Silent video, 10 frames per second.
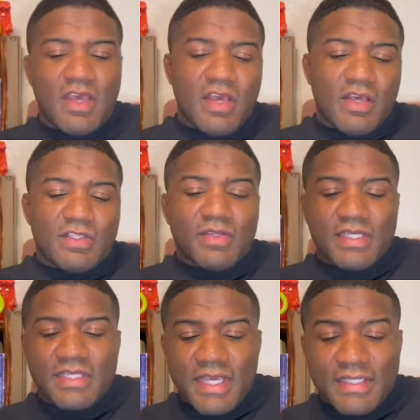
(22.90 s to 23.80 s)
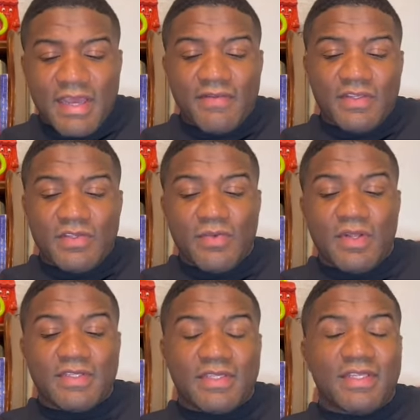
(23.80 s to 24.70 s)
So in this case, I have these two words
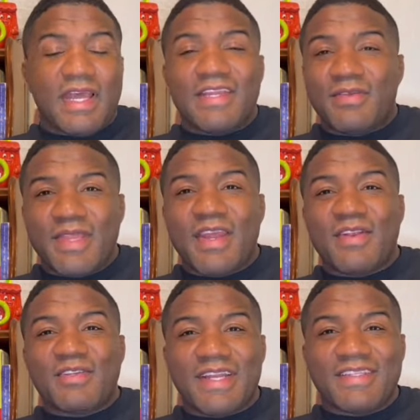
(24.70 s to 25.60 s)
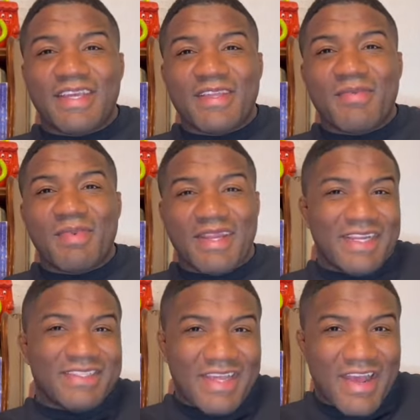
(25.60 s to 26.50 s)
and I don't dare try to say them, but it's
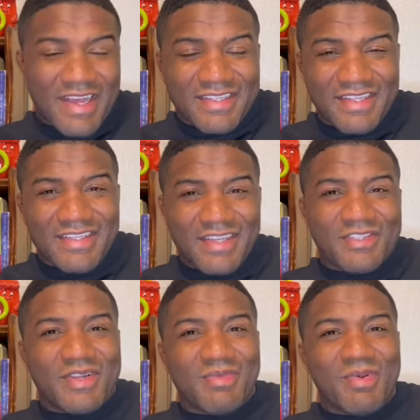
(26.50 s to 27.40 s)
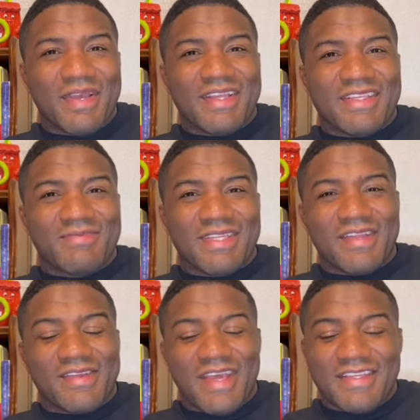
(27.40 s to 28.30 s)
actually to illustrate a point in this particular
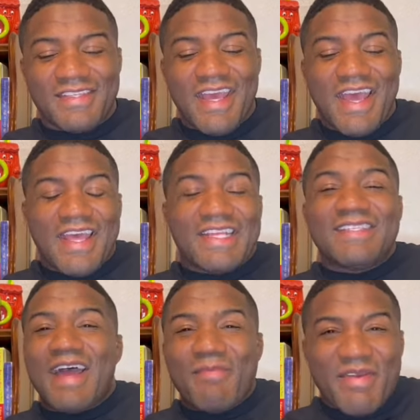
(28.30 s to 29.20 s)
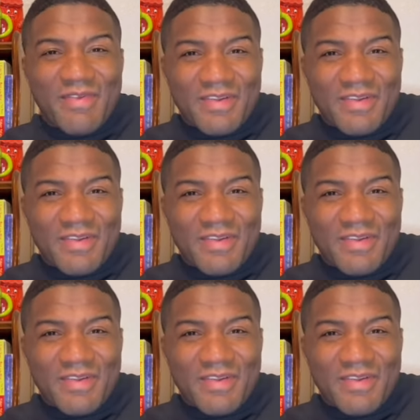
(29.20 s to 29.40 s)
case. It's not my first